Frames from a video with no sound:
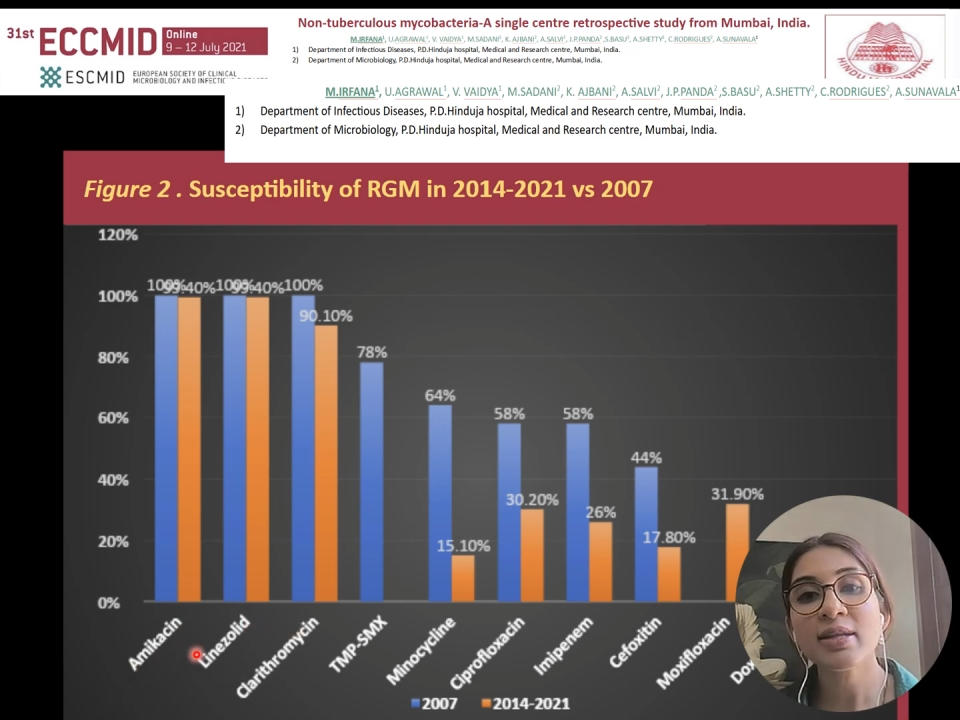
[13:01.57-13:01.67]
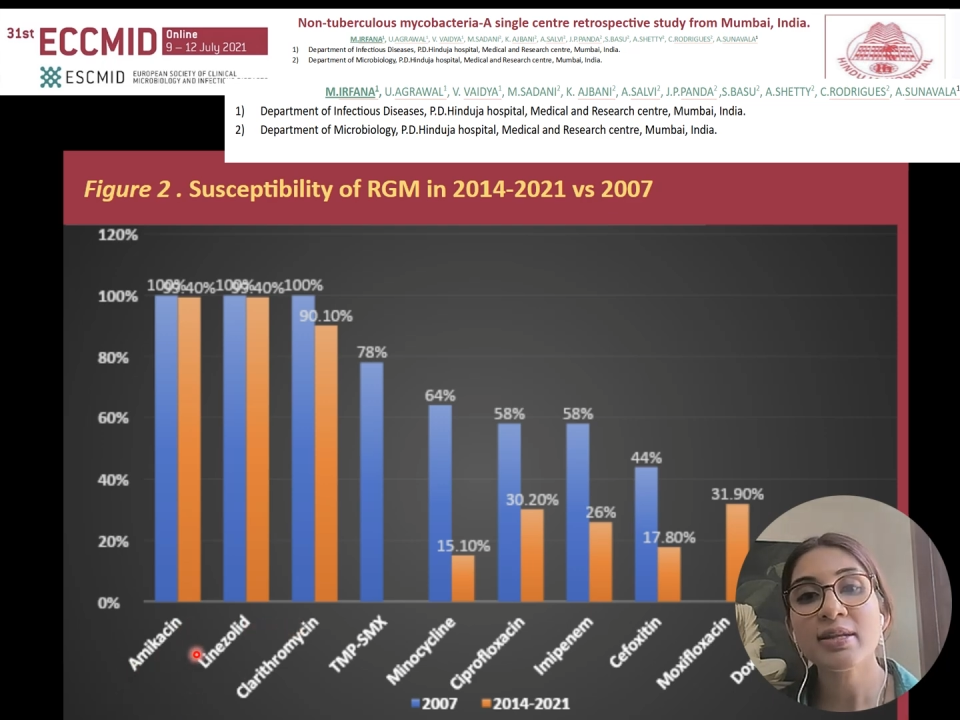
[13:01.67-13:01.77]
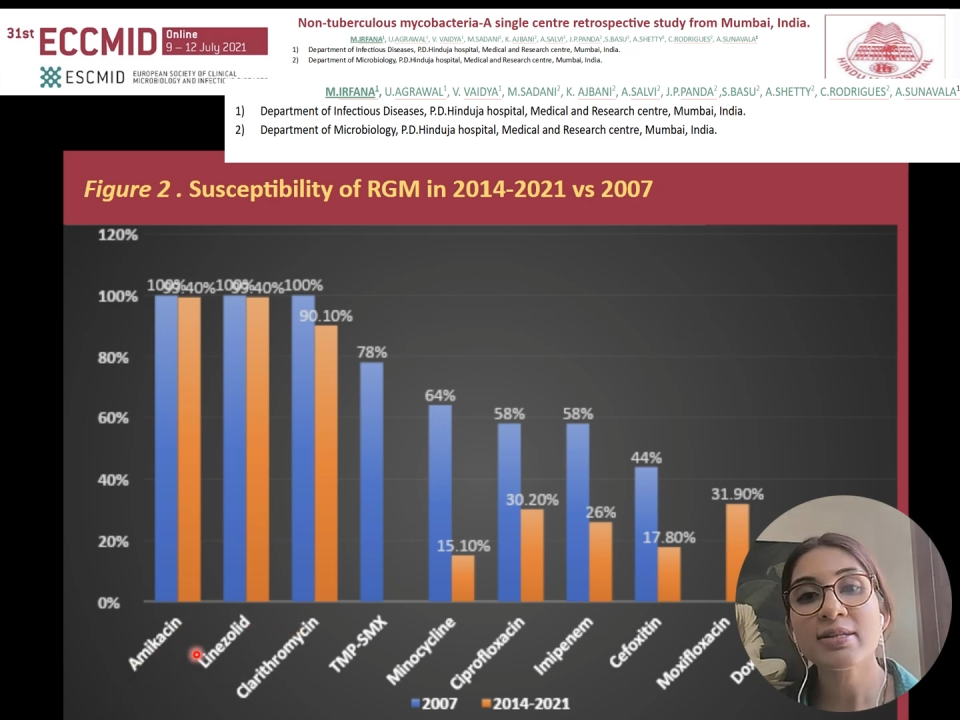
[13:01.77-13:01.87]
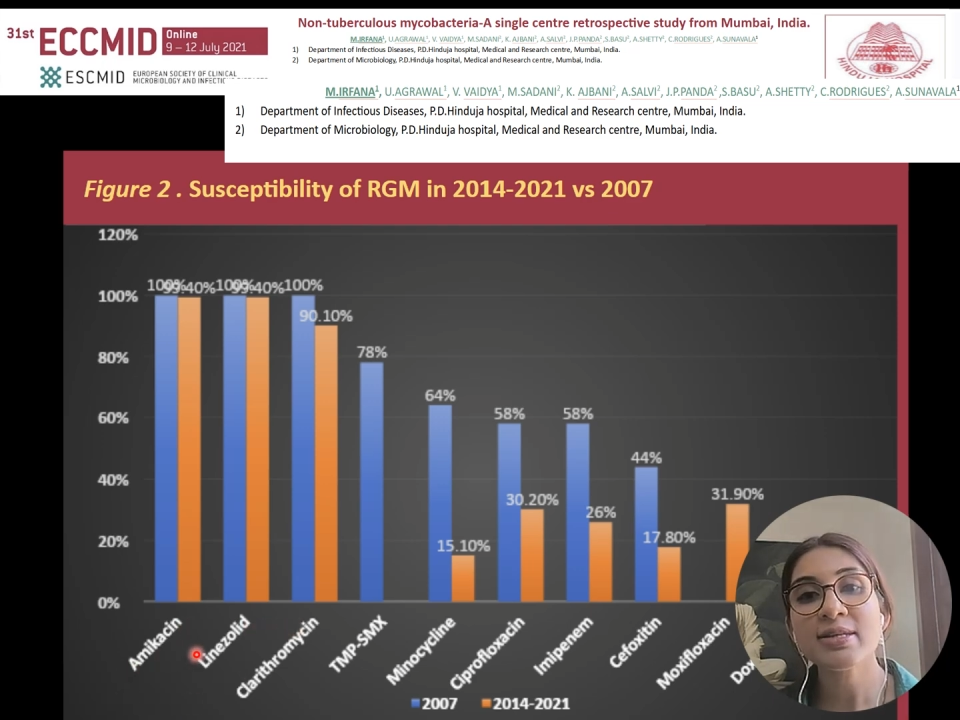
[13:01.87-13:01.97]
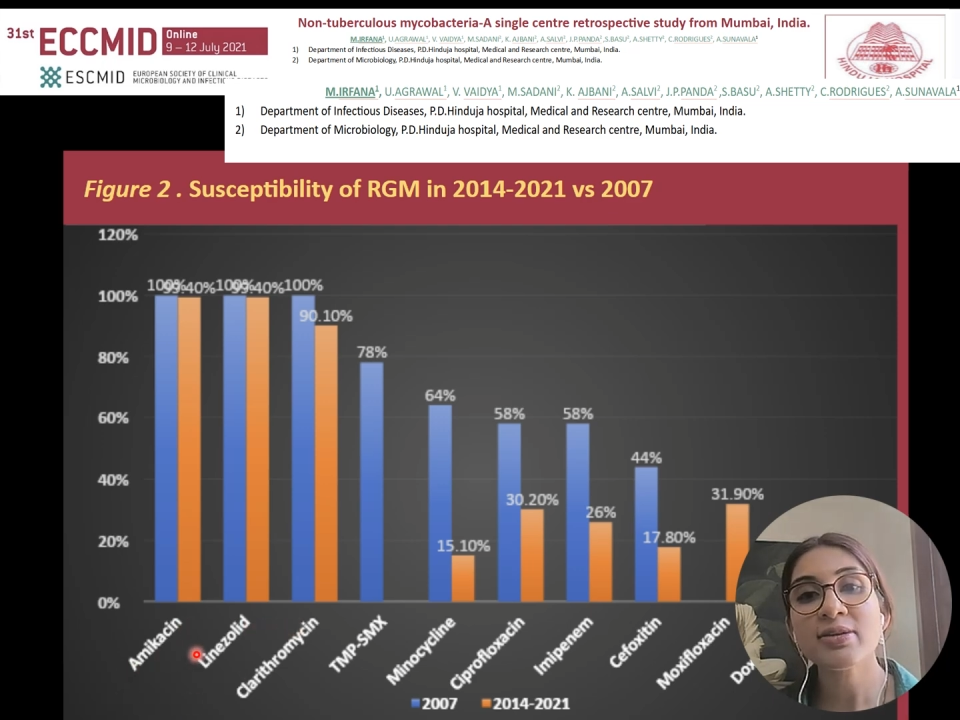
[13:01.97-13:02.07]

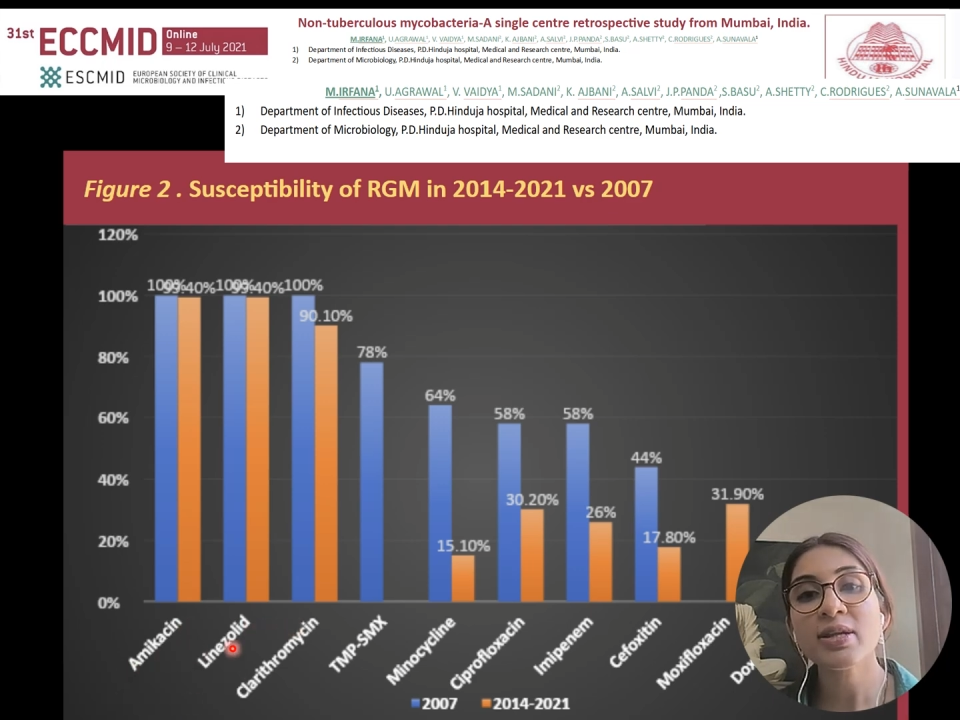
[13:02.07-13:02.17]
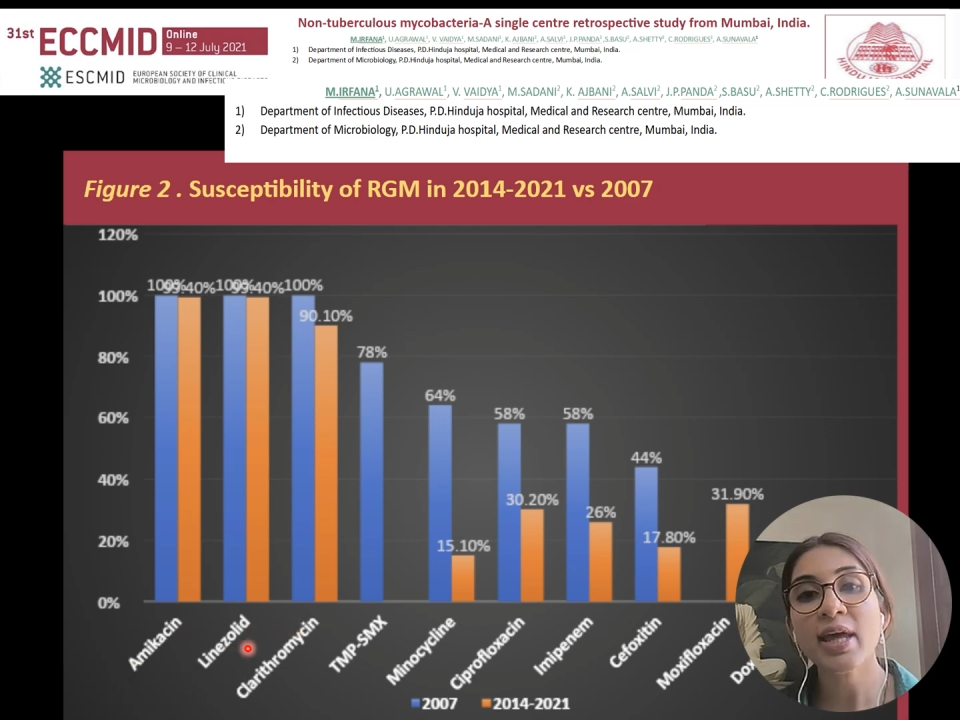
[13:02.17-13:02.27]
linezolid,